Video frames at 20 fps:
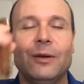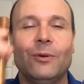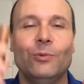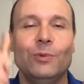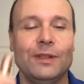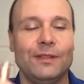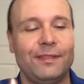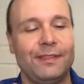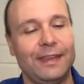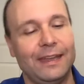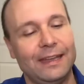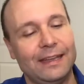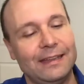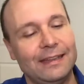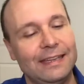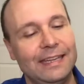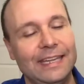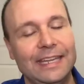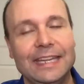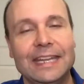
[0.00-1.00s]
within
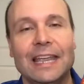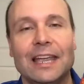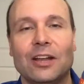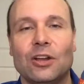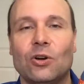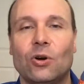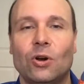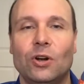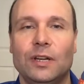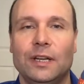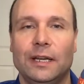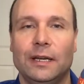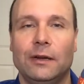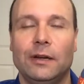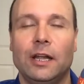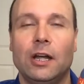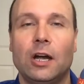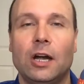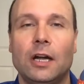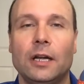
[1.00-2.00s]
the
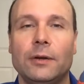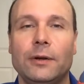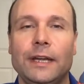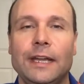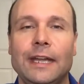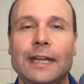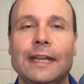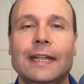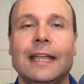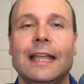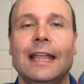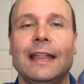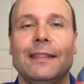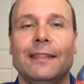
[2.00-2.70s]
coronary artery.